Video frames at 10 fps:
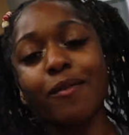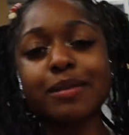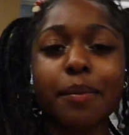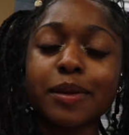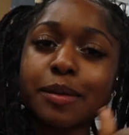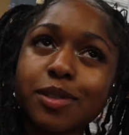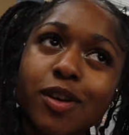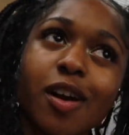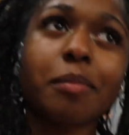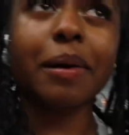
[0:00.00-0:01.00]
What's up YouTube,
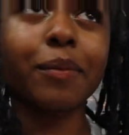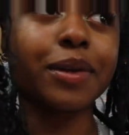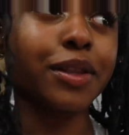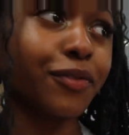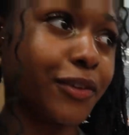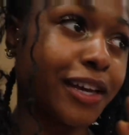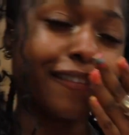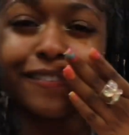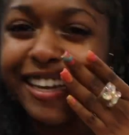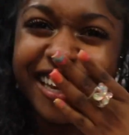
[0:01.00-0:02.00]
Sugar I'm back with another freaking
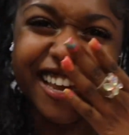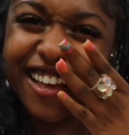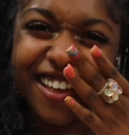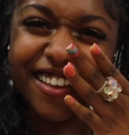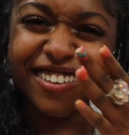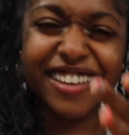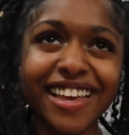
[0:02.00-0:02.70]
video.